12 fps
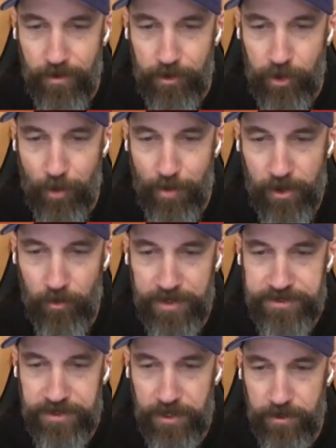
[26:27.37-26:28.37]
Carmelo
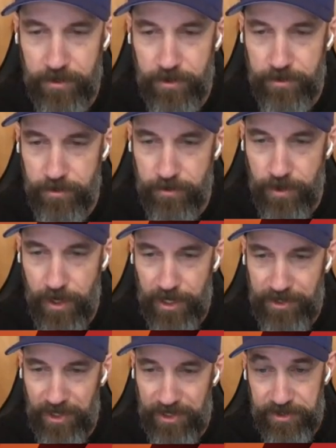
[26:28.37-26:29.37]
writes in, I
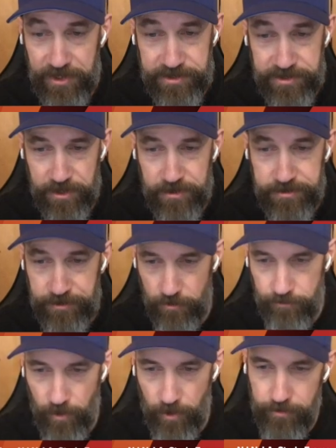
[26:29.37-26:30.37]
like Ninja so
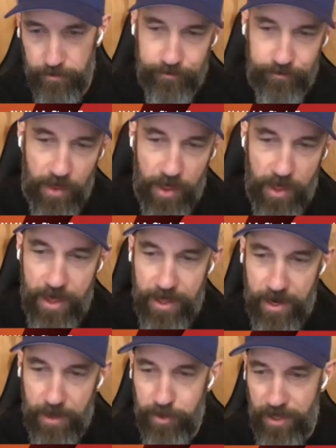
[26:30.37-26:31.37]
far,
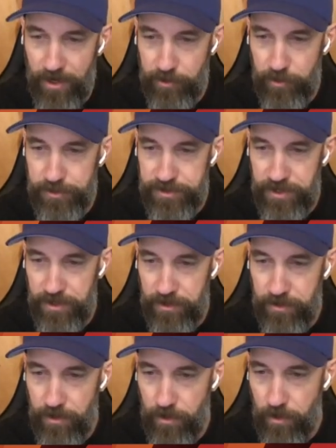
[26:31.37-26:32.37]
and I plan on using